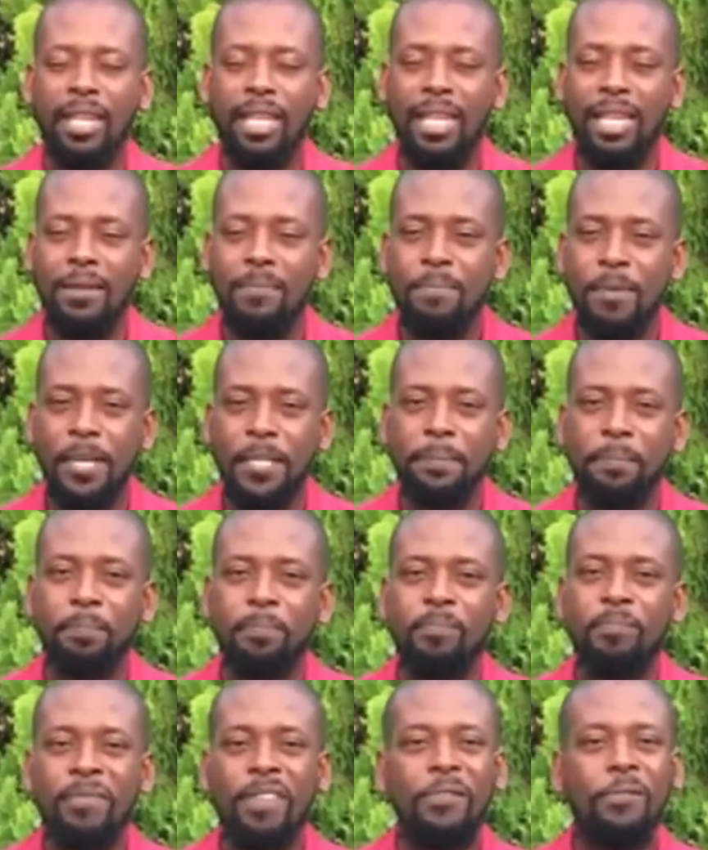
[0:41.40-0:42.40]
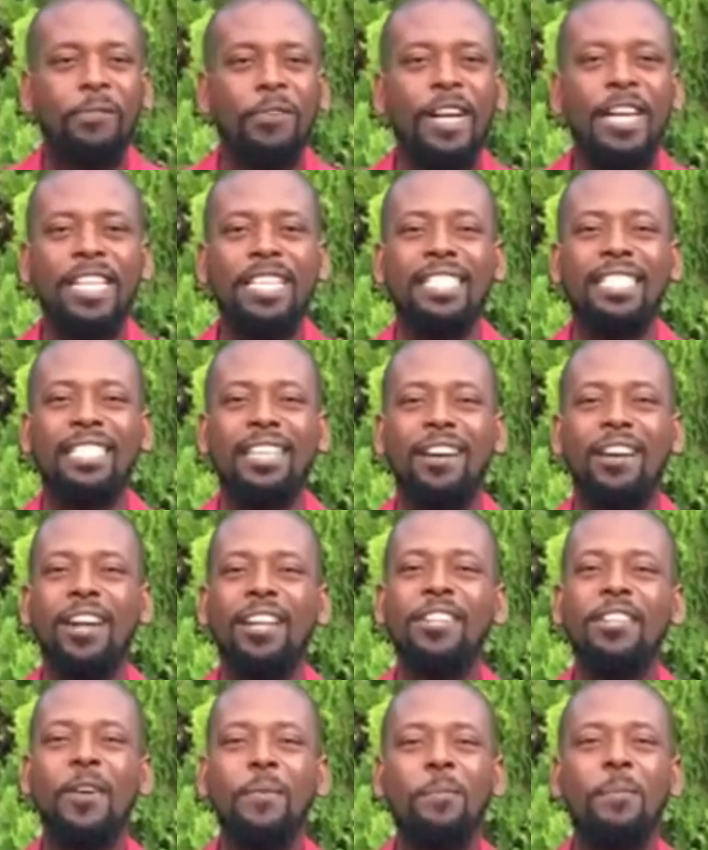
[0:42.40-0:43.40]
Amen. Friends, there are
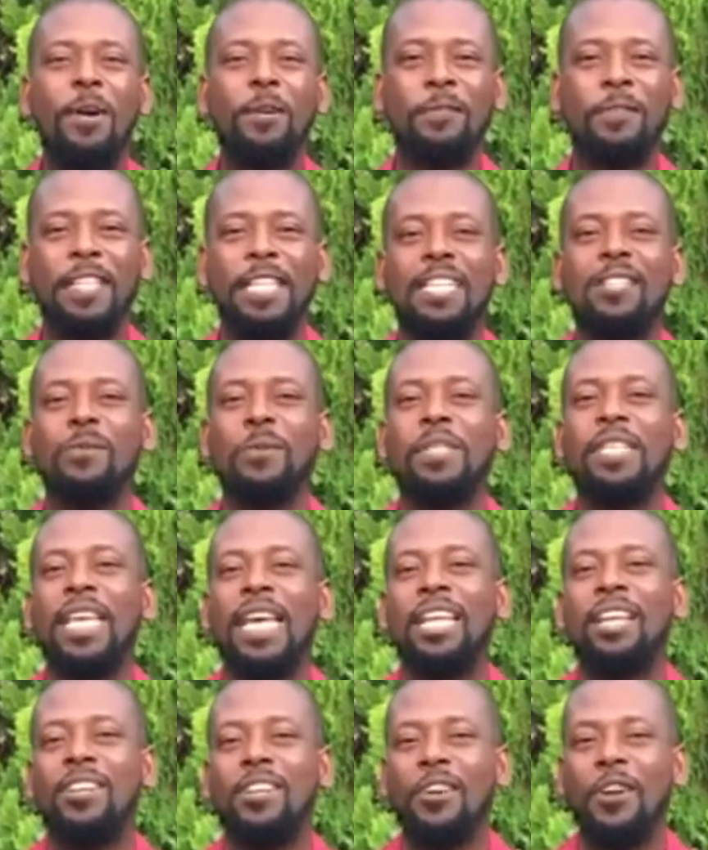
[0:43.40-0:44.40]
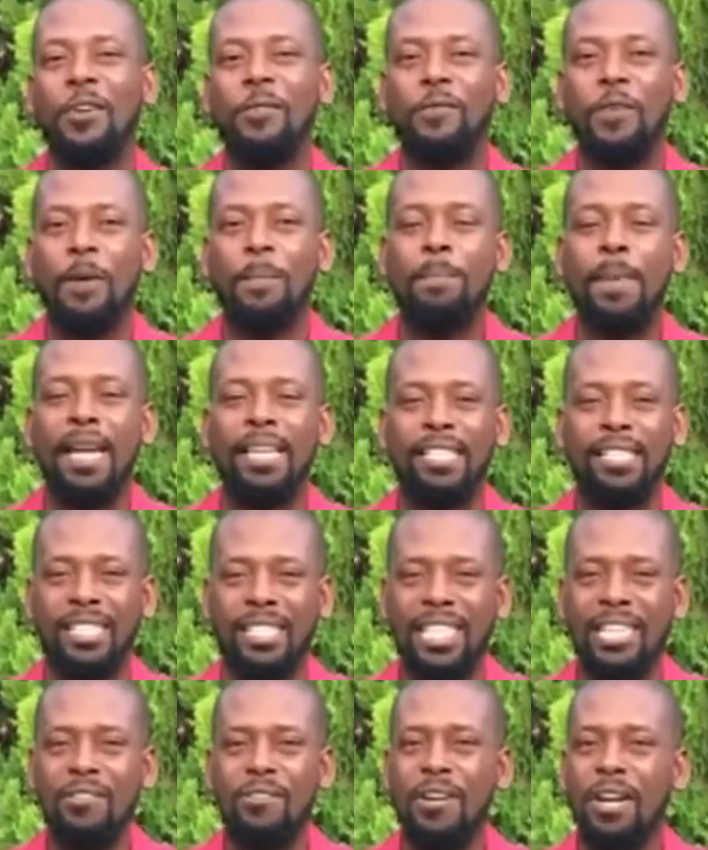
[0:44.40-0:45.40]
a number of things we can learn from
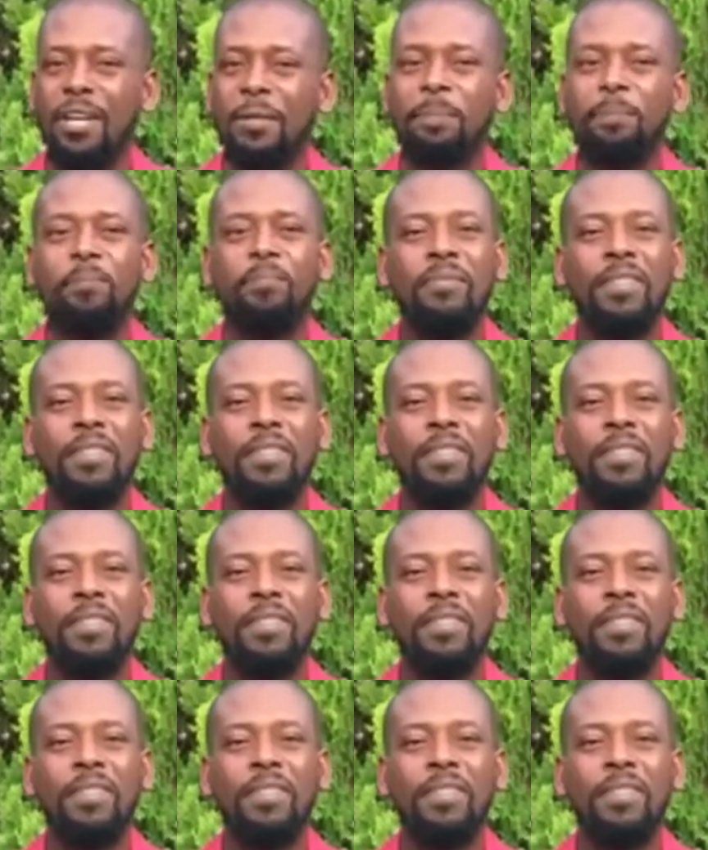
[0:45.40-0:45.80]
bacteria.